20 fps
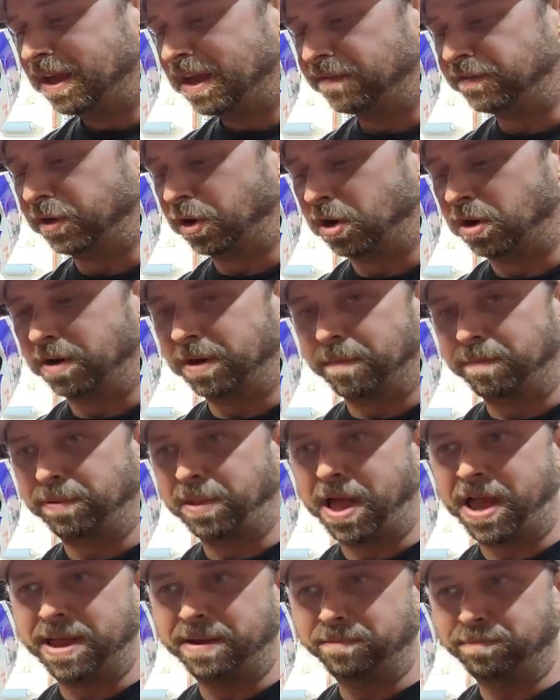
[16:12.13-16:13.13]
If you're
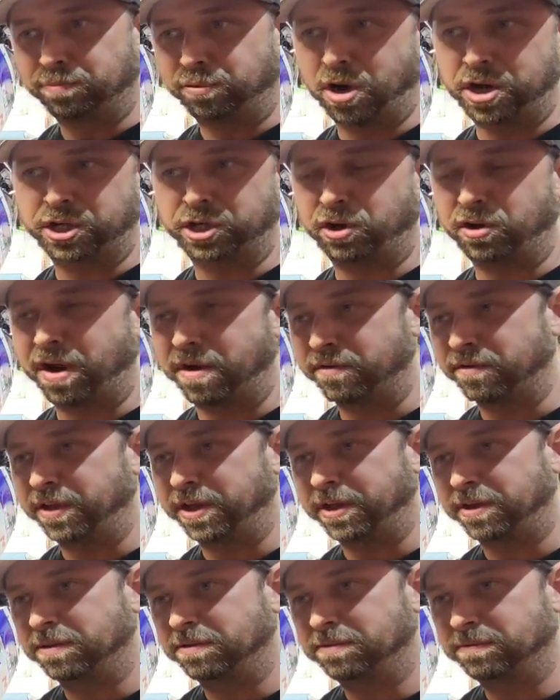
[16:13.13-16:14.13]
applying pressure and
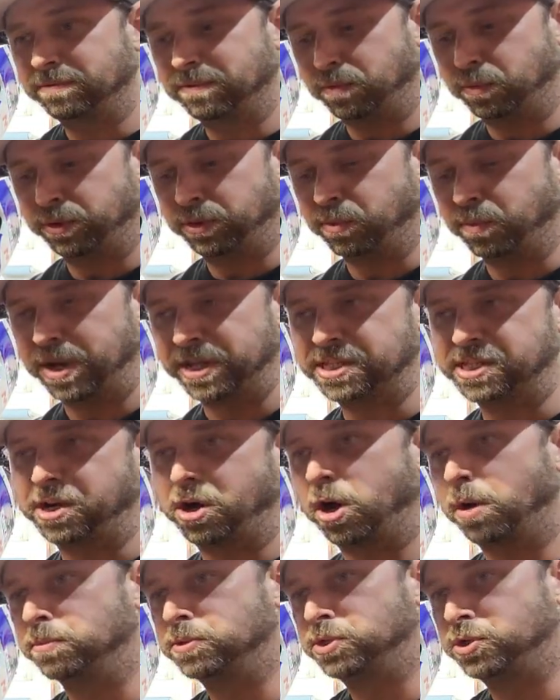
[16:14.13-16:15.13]
everything with the weights
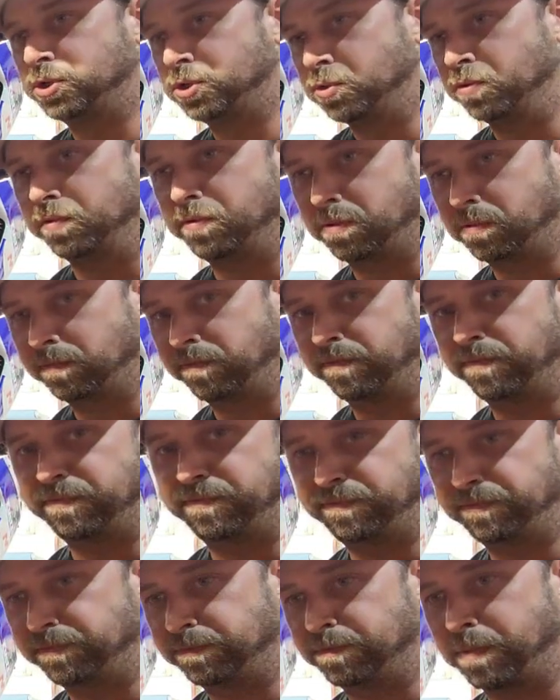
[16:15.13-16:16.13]
and arms too,
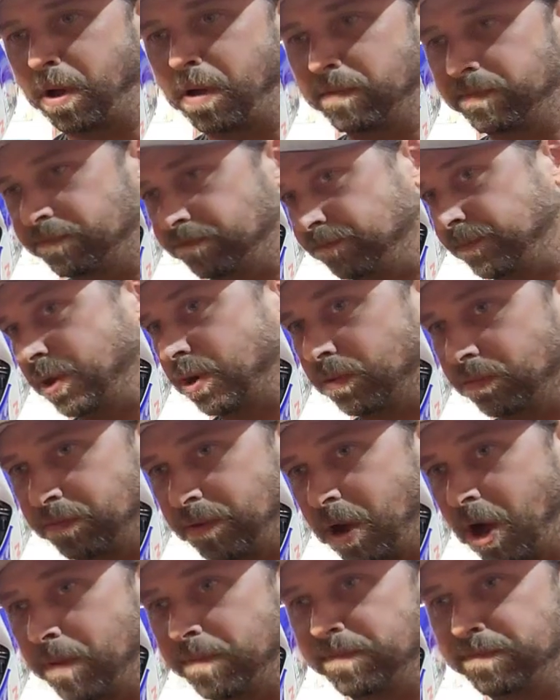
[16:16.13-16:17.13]
you know,
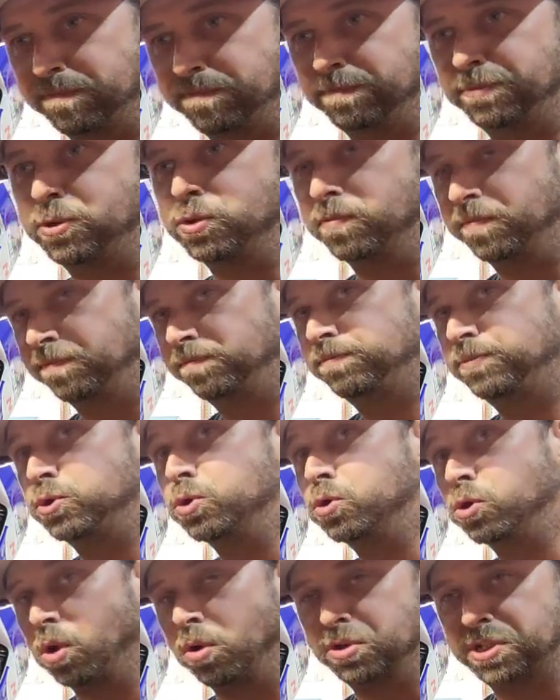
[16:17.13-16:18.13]
up
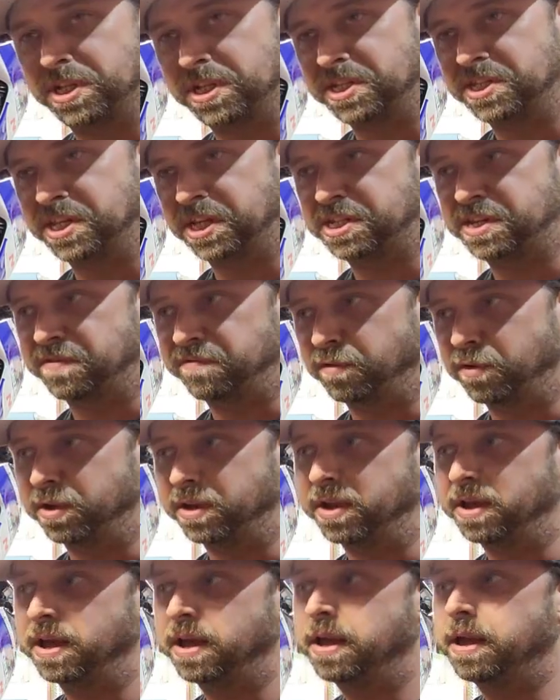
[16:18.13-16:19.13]
too close to the 60
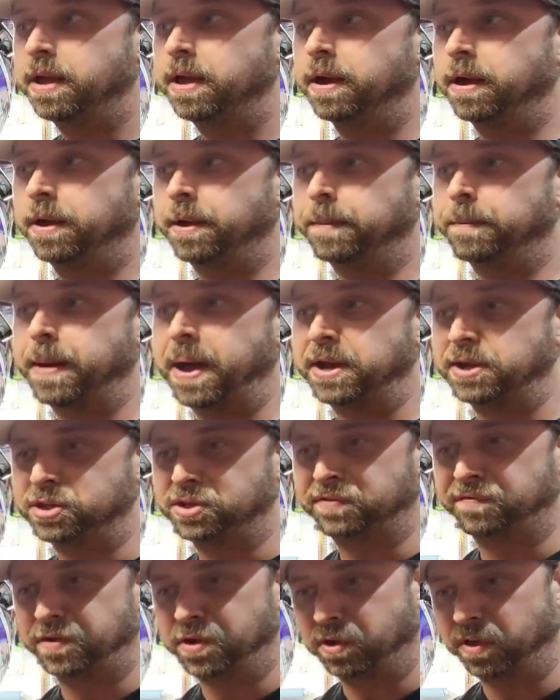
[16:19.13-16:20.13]
foot, I
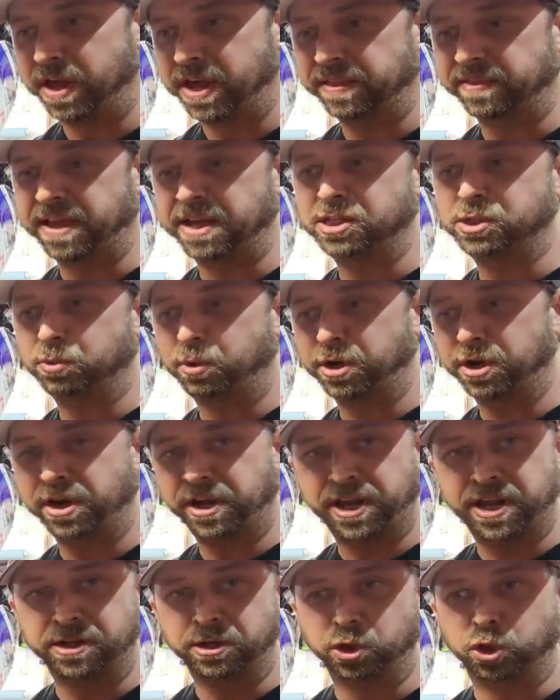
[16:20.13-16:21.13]
just feel like that's where you're
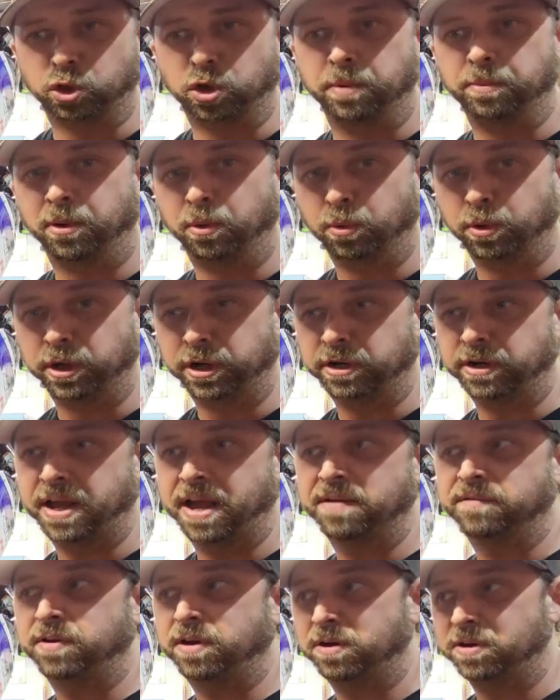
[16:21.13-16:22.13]
going to get into trouble, where you're going
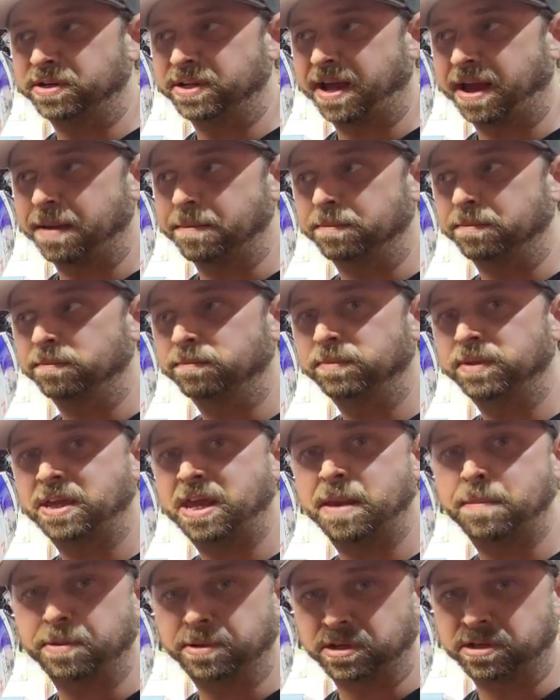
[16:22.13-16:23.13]
to have a hard time
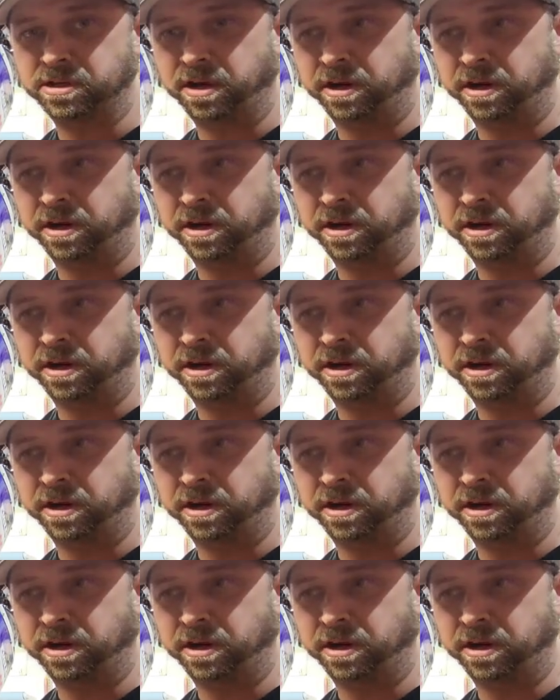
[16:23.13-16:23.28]
keeping the